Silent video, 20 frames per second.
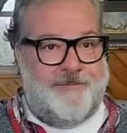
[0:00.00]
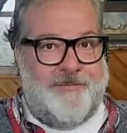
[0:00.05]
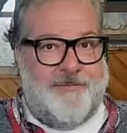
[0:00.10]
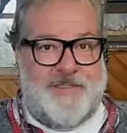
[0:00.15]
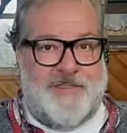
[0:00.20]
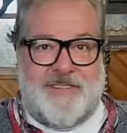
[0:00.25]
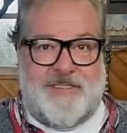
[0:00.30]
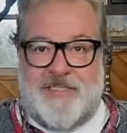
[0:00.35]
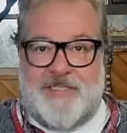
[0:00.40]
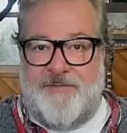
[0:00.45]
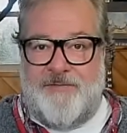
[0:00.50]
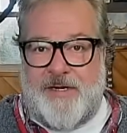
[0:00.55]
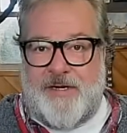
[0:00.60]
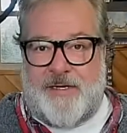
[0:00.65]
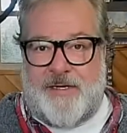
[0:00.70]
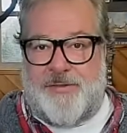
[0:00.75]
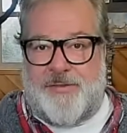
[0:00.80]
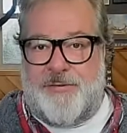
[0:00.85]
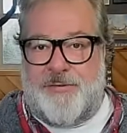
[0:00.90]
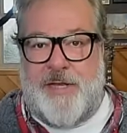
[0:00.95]

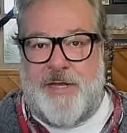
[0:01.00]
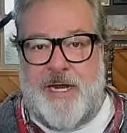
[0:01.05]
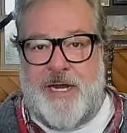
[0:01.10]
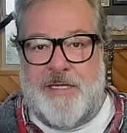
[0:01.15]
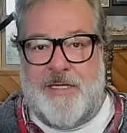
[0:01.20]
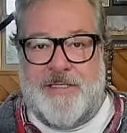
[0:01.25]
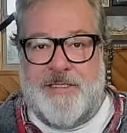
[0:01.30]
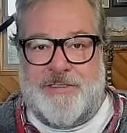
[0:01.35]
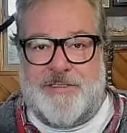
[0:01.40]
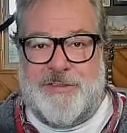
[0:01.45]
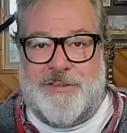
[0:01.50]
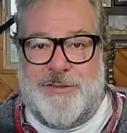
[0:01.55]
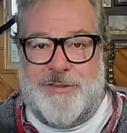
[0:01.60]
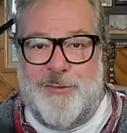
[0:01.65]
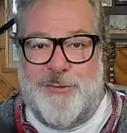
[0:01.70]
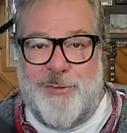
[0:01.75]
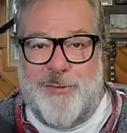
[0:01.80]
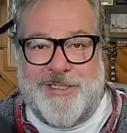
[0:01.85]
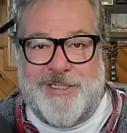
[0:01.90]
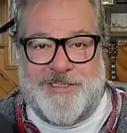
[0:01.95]
civic thing that's
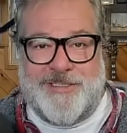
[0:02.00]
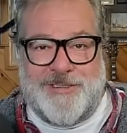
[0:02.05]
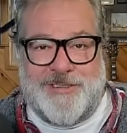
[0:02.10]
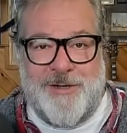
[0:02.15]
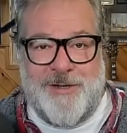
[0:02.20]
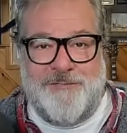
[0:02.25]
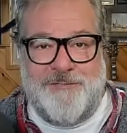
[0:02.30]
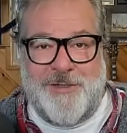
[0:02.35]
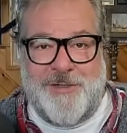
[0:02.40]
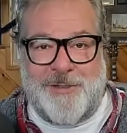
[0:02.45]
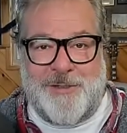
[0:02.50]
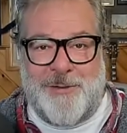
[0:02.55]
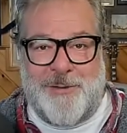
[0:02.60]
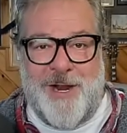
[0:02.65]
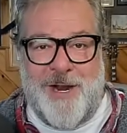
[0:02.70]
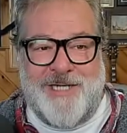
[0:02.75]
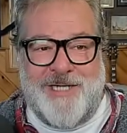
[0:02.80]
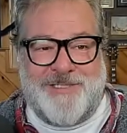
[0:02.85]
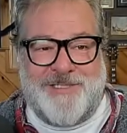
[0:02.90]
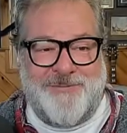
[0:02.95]
doing stuff that
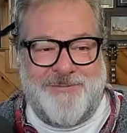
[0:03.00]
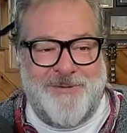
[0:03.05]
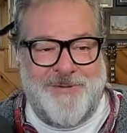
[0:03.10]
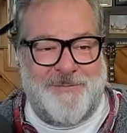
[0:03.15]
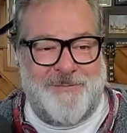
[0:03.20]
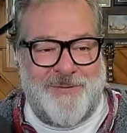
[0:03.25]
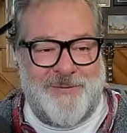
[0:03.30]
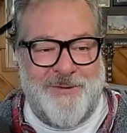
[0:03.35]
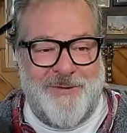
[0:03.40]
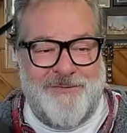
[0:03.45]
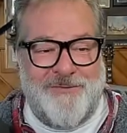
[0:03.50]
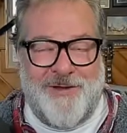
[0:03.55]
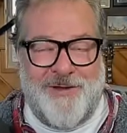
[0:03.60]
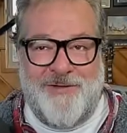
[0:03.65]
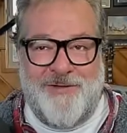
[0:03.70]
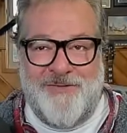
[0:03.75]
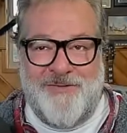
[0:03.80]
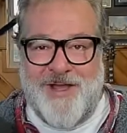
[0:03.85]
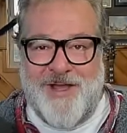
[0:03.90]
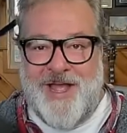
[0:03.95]
Christ would approve
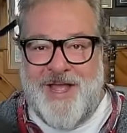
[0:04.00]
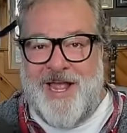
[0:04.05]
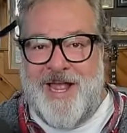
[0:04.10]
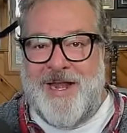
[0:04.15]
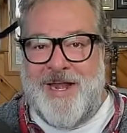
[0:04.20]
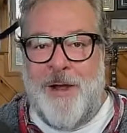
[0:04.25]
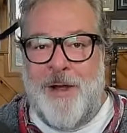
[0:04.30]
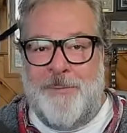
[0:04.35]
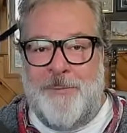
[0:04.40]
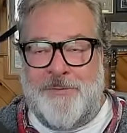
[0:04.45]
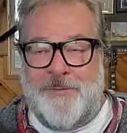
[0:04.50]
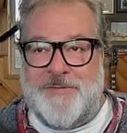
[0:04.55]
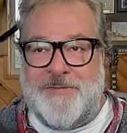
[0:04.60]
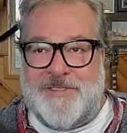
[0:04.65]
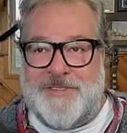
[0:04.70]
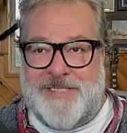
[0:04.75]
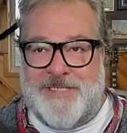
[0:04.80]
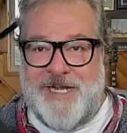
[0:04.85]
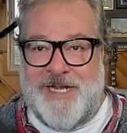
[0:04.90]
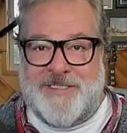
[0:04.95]
of and help them
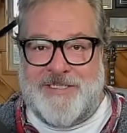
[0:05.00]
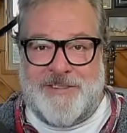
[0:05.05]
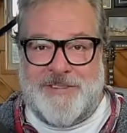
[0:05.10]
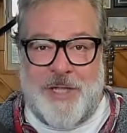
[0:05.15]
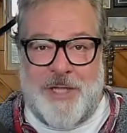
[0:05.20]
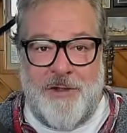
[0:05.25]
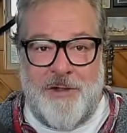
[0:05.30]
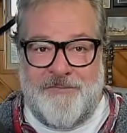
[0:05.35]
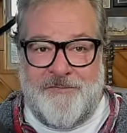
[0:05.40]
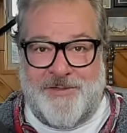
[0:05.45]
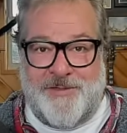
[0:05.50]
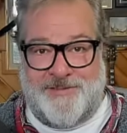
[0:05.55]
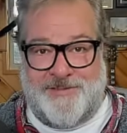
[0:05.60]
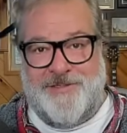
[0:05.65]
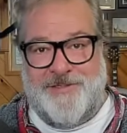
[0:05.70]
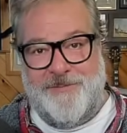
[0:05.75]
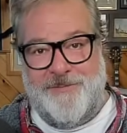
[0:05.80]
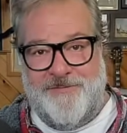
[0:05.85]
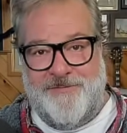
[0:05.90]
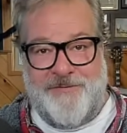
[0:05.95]
stay
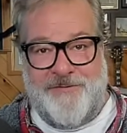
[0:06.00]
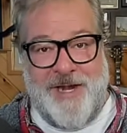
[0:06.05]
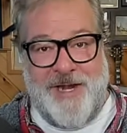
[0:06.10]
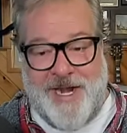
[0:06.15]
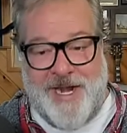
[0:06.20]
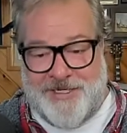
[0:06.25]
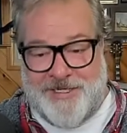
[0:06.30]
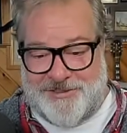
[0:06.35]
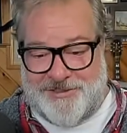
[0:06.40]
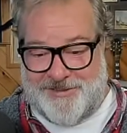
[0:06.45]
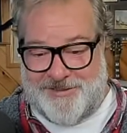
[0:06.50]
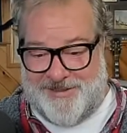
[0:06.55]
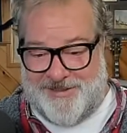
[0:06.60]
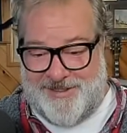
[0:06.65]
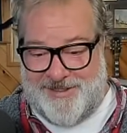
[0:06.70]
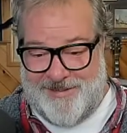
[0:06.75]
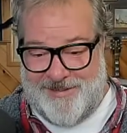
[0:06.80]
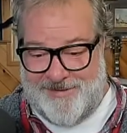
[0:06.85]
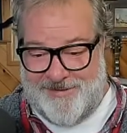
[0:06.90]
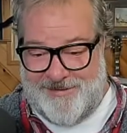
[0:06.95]
solvent
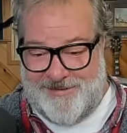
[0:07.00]
financially.